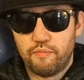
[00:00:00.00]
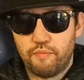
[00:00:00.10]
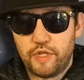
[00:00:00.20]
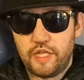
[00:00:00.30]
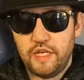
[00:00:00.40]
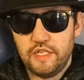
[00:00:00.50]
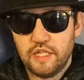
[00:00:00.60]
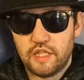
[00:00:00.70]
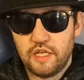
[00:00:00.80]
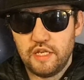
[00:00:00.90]
But these are
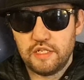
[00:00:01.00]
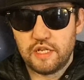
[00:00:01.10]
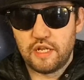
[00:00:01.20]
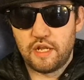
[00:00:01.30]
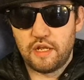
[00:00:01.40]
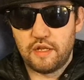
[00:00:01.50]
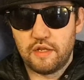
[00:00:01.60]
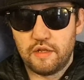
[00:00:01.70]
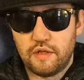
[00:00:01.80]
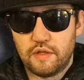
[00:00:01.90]
the things that
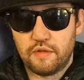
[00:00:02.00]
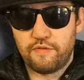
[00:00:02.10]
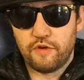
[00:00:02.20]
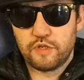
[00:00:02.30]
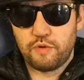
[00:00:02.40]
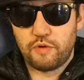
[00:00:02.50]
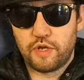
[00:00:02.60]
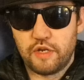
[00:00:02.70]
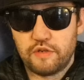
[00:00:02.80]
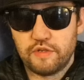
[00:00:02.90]
the first world
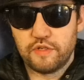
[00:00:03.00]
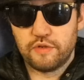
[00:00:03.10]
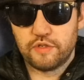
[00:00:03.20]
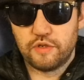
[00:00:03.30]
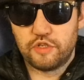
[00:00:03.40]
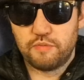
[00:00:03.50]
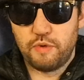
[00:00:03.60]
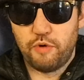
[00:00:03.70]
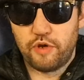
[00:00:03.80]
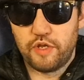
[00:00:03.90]
countries also should be
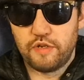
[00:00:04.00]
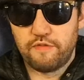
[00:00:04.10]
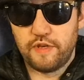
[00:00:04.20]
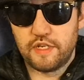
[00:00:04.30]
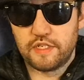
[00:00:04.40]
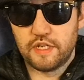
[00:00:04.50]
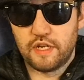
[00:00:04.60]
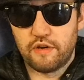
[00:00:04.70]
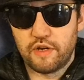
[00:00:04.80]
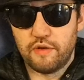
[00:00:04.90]
working to fix and
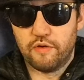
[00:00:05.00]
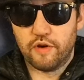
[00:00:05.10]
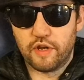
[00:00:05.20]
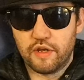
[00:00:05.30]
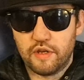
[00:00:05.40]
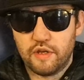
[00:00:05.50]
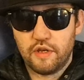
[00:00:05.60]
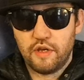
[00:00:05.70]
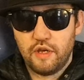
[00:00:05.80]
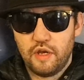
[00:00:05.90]
are ignoring.
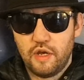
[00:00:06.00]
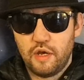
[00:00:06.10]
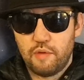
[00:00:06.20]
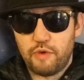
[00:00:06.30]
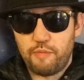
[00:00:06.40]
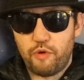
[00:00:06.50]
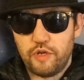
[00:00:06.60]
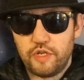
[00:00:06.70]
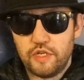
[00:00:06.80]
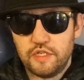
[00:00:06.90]
My
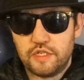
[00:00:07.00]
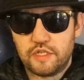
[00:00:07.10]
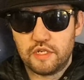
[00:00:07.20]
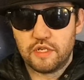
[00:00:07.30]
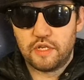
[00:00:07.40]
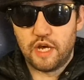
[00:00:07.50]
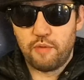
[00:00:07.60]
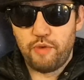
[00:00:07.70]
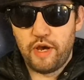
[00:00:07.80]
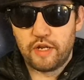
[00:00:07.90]
point is,
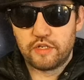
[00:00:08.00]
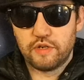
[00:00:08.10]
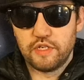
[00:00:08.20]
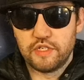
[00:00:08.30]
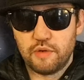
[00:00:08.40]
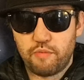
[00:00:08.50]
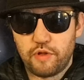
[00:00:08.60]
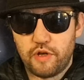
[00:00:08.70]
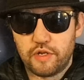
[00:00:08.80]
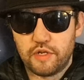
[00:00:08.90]
Gunpowder, Treason and
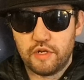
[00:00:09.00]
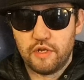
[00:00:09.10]
Plot